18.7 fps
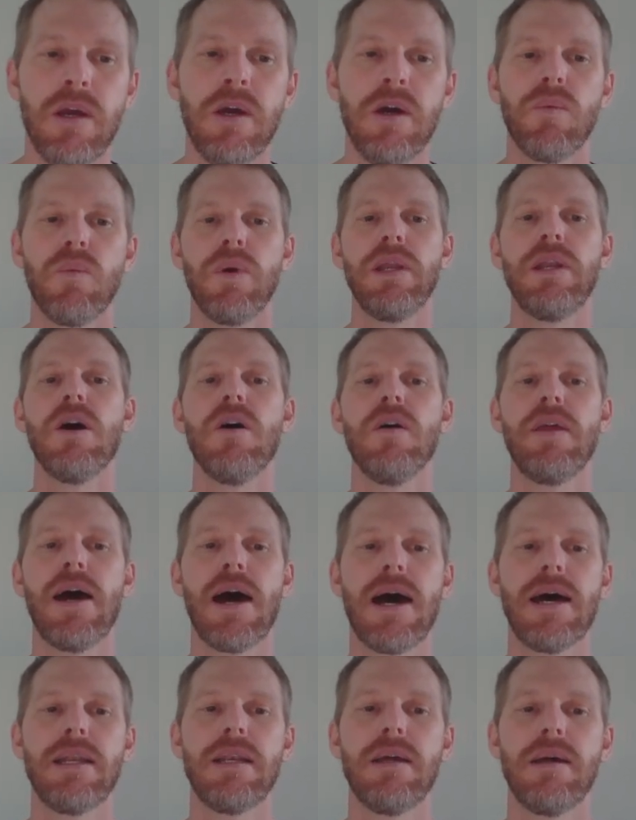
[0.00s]
We know
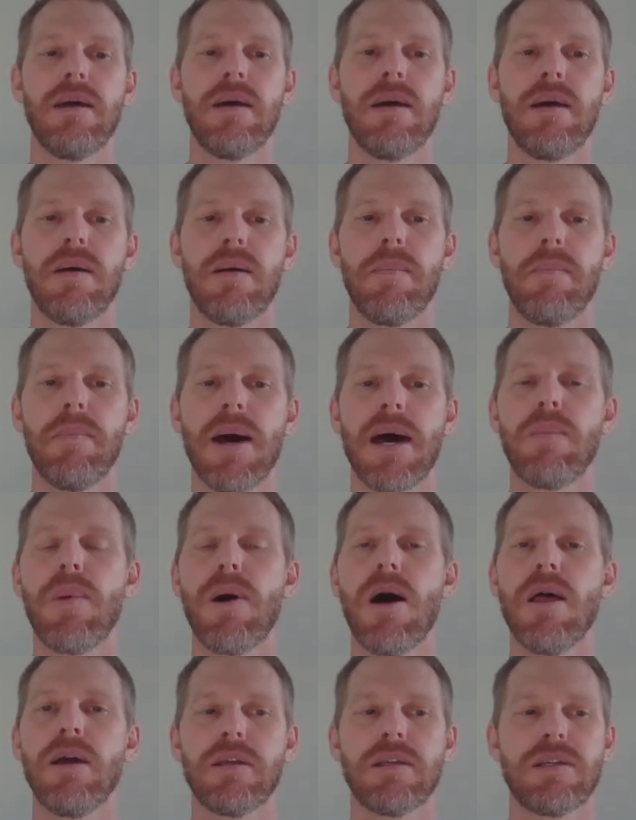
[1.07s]
that
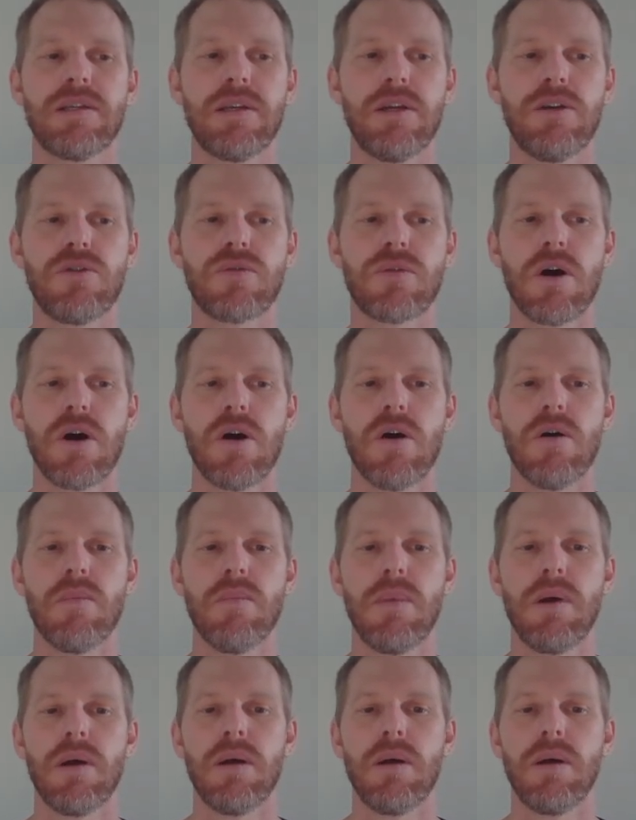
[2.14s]
metabolic syndrome,